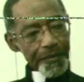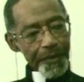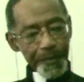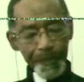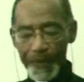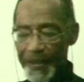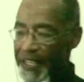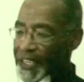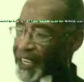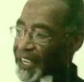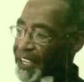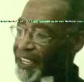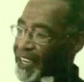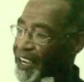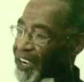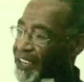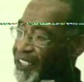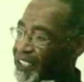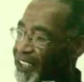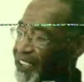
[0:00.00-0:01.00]
We've been
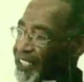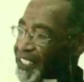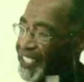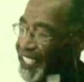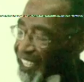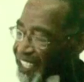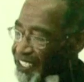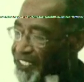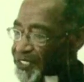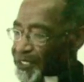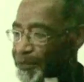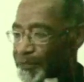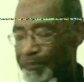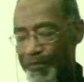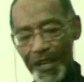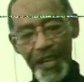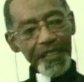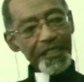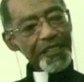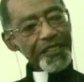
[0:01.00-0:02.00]
at our
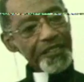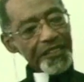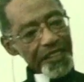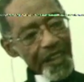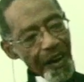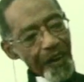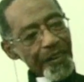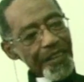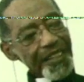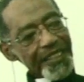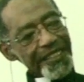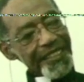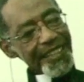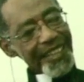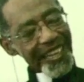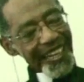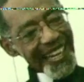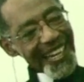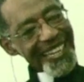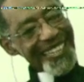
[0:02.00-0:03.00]
Caucasian brothers talking
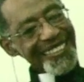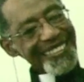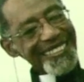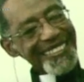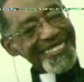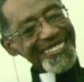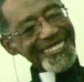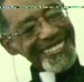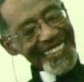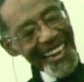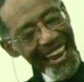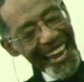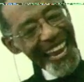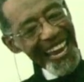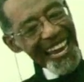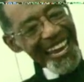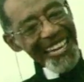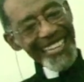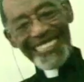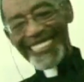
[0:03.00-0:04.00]

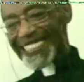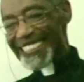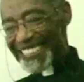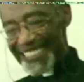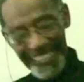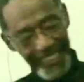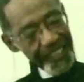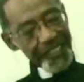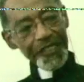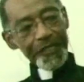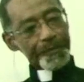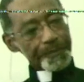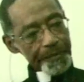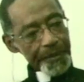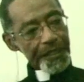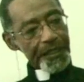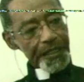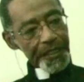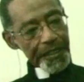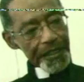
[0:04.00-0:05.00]
clandestineism.
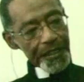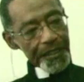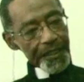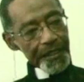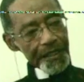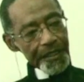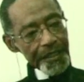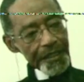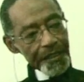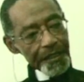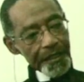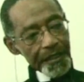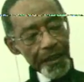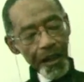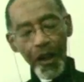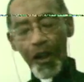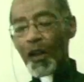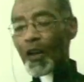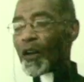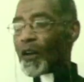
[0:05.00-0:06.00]

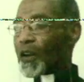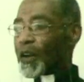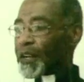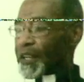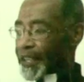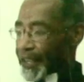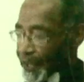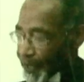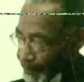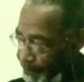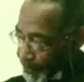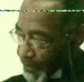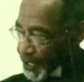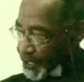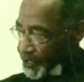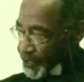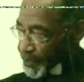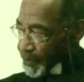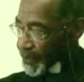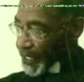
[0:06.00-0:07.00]
Lord have
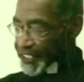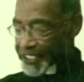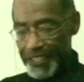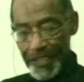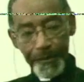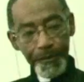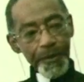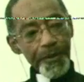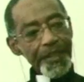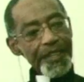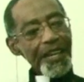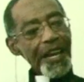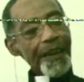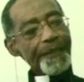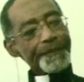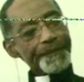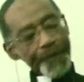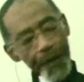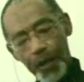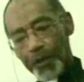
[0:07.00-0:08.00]
mercy. They tell me we
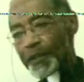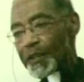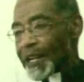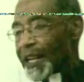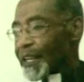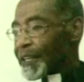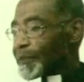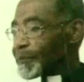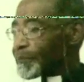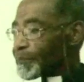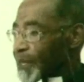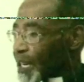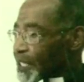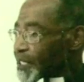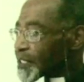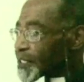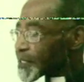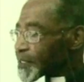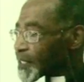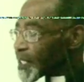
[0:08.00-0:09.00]
got 4-letter
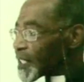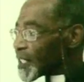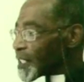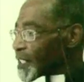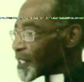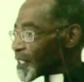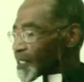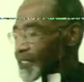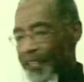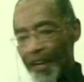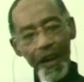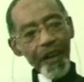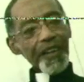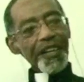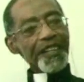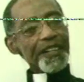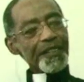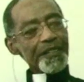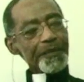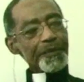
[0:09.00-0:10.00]
brothers
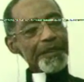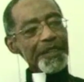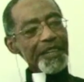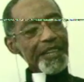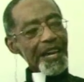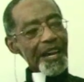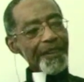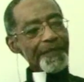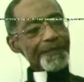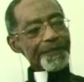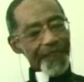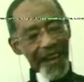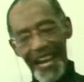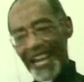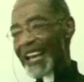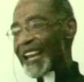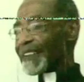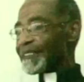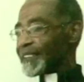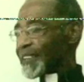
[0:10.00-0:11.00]
talking. We got
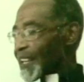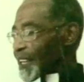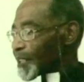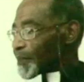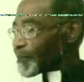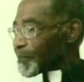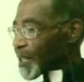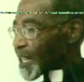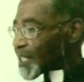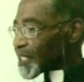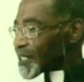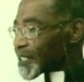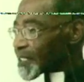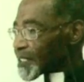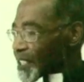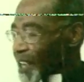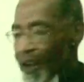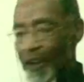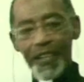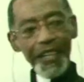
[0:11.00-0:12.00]
5-letter
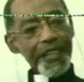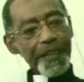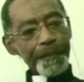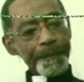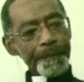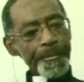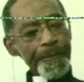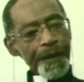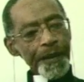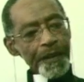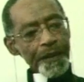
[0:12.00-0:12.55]
brothers talking.